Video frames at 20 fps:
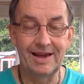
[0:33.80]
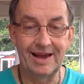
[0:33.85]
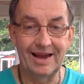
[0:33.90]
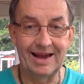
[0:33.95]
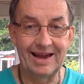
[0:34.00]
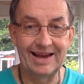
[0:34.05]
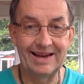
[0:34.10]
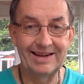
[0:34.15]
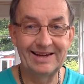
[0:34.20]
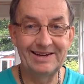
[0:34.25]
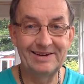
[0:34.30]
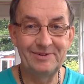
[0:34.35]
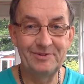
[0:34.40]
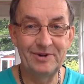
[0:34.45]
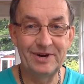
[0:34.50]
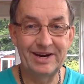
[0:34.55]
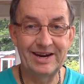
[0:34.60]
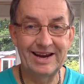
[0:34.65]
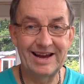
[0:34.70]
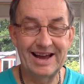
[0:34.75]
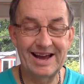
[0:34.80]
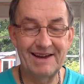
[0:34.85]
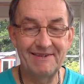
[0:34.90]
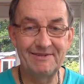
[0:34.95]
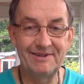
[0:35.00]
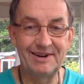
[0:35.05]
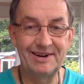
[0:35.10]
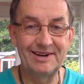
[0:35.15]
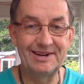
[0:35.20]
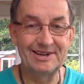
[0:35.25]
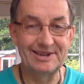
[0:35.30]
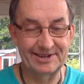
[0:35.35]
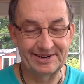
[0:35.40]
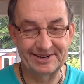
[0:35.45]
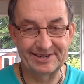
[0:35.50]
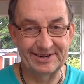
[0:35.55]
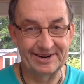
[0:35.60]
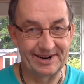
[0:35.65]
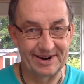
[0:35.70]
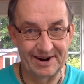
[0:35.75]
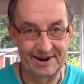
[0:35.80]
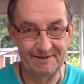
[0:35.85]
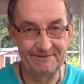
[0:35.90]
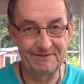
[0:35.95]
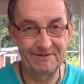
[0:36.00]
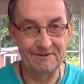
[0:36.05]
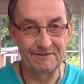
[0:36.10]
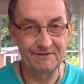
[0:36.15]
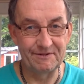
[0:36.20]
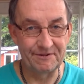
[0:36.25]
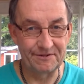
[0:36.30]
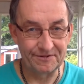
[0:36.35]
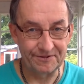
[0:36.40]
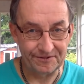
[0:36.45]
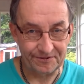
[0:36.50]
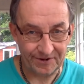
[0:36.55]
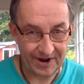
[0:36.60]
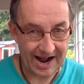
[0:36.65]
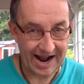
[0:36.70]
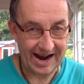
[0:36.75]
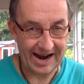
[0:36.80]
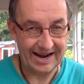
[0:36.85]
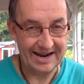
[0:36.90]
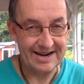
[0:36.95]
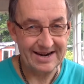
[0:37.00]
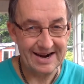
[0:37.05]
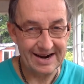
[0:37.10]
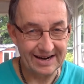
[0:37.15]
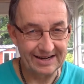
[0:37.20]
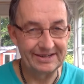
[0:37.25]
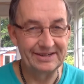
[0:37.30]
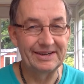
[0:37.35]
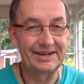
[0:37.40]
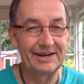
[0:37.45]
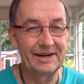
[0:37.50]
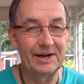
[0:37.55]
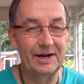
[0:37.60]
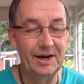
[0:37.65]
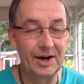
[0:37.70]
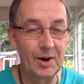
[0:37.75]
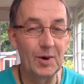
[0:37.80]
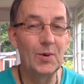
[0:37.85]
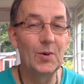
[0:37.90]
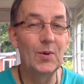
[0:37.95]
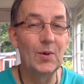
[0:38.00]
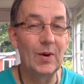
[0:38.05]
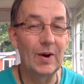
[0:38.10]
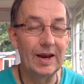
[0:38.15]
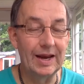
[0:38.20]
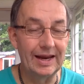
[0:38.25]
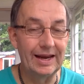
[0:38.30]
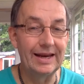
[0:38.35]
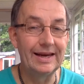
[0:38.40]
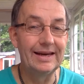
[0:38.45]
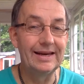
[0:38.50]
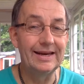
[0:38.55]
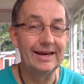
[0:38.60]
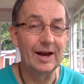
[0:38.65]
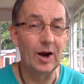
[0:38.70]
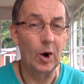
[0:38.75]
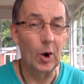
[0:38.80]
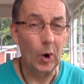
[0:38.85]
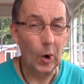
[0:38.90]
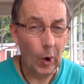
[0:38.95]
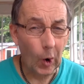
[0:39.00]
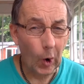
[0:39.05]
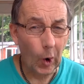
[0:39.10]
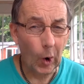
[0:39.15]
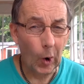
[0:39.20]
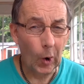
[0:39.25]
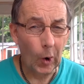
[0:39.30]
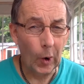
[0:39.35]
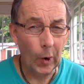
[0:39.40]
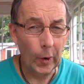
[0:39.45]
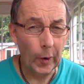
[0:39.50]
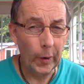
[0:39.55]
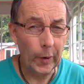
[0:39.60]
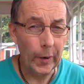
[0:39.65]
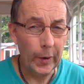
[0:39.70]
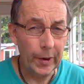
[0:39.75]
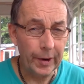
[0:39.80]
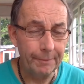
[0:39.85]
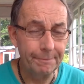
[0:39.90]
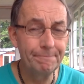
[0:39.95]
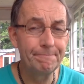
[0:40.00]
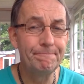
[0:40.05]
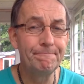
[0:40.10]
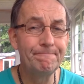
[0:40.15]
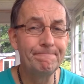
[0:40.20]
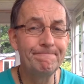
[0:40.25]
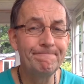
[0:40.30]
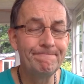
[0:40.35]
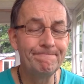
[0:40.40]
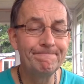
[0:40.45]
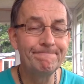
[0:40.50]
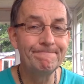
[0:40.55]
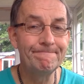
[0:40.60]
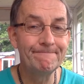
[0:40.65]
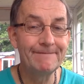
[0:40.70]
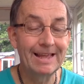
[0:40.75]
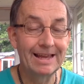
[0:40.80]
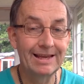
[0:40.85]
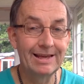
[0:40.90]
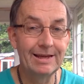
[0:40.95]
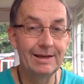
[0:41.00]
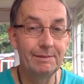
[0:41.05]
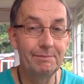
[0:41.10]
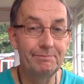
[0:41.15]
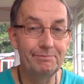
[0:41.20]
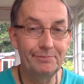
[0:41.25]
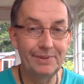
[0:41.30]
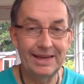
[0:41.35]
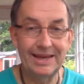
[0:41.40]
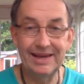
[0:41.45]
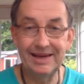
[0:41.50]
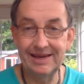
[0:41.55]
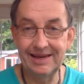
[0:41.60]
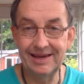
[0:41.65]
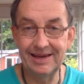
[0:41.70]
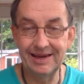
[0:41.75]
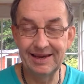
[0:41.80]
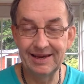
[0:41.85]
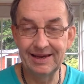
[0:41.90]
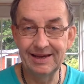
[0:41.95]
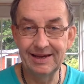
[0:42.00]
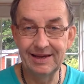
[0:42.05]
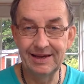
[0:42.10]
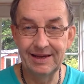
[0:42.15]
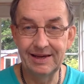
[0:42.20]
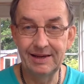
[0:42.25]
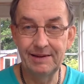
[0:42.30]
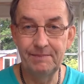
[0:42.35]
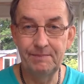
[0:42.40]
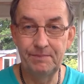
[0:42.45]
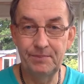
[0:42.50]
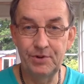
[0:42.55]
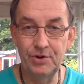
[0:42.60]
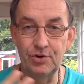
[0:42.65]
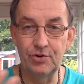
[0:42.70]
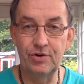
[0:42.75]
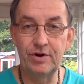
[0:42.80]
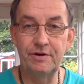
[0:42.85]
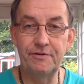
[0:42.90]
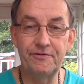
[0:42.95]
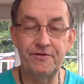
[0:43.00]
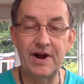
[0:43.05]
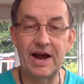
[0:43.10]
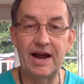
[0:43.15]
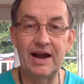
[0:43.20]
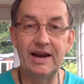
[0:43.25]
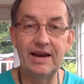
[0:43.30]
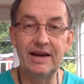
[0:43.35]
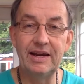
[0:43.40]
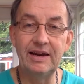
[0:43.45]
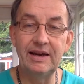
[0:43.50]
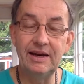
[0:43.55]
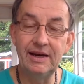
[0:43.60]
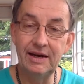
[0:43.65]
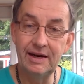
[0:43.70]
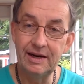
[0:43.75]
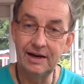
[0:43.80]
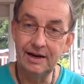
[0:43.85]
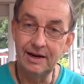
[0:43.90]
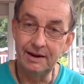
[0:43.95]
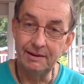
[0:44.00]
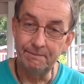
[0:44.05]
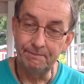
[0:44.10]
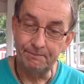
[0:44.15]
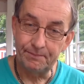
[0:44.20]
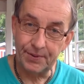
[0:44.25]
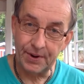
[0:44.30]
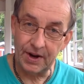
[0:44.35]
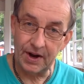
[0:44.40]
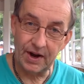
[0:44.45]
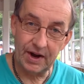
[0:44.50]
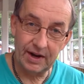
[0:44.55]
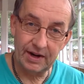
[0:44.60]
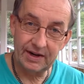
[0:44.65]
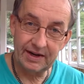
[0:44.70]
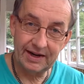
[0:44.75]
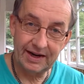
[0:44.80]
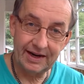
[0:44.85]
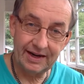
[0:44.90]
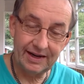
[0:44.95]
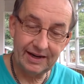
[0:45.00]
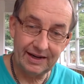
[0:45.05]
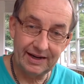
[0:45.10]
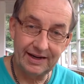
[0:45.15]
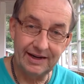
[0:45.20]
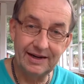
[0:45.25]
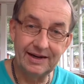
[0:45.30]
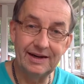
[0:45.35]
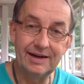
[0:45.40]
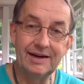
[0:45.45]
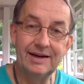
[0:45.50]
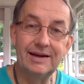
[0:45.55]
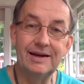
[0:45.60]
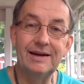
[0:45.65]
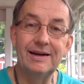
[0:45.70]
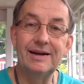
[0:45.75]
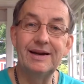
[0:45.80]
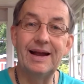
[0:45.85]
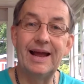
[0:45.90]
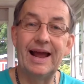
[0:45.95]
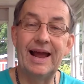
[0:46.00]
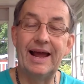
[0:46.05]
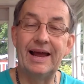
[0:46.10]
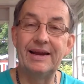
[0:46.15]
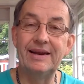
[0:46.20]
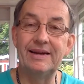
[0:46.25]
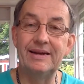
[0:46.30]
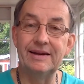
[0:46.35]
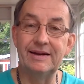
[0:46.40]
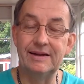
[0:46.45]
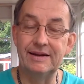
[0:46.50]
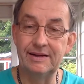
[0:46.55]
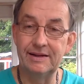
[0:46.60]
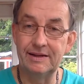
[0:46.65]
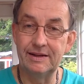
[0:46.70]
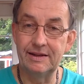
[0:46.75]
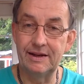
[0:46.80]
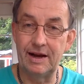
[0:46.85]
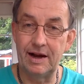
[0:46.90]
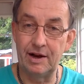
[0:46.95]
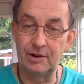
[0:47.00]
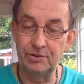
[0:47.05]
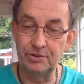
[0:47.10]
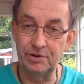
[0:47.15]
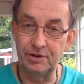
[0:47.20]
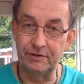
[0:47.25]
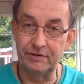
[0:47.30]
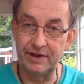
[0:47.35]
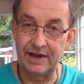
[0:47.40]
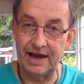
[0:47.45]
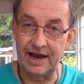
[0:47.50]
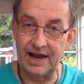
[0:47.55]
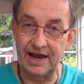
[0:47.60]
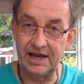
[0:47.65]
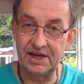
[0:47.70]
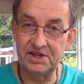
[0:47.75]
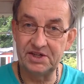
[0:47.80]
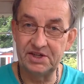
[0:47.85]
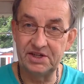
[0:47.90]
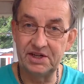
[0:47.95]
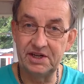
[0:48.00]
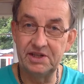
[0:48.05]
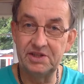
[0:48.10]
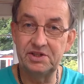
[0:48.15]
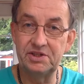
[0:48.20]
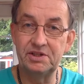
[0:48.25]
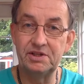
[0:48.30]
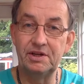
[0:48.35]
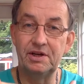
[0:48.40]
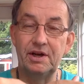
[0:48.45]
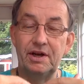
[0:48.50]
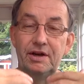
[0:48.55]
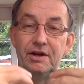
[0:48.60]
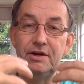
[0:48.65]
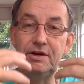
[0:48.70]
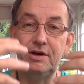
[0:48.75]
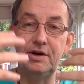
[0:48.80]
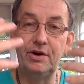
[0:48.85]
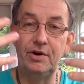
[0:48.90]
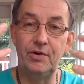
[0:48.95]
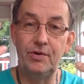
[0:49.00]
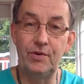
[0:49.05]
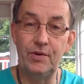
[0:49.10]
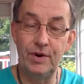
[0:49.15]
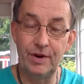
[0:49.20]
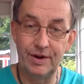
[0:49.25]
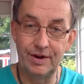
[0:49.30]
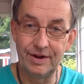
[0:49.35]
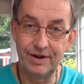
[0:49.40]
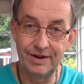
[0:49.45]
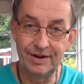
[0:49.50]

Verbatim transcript: And we have a lot of fire going on. Big purifying, burning, and out of the ashes a new